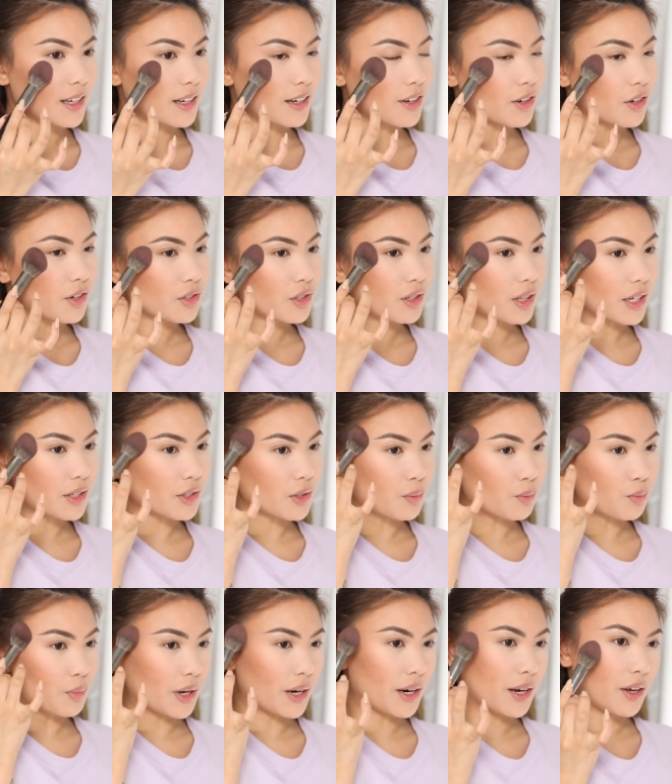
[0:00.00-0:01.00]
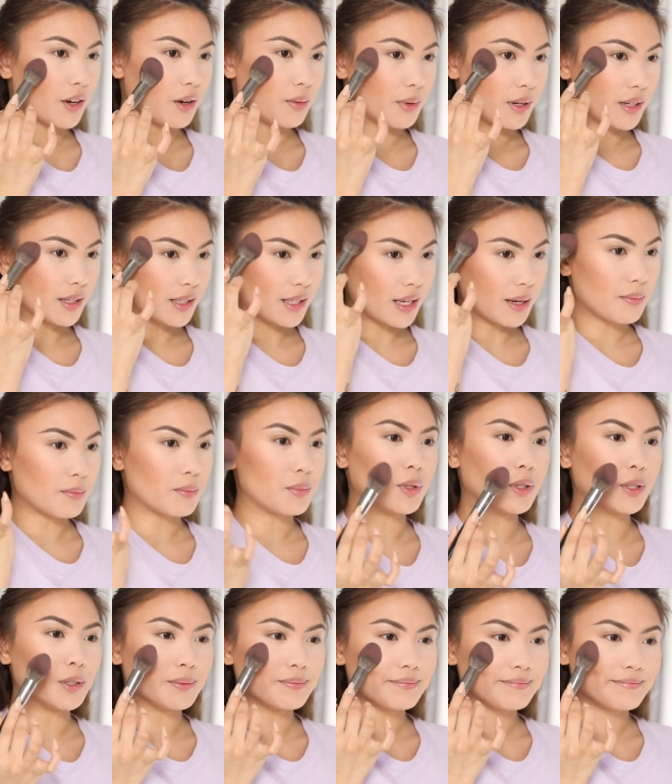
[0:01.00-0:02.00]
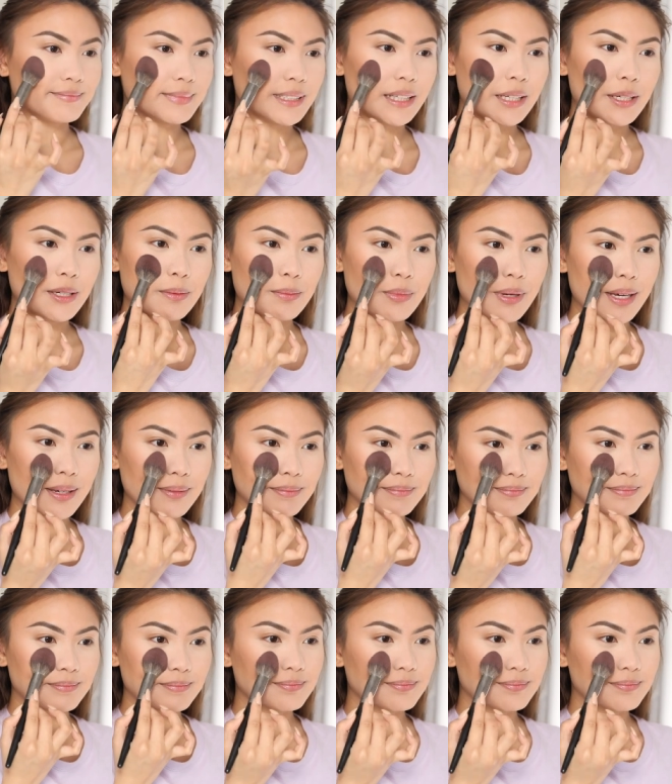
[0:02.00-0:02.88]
And I also like to bring it on my temple a little bit.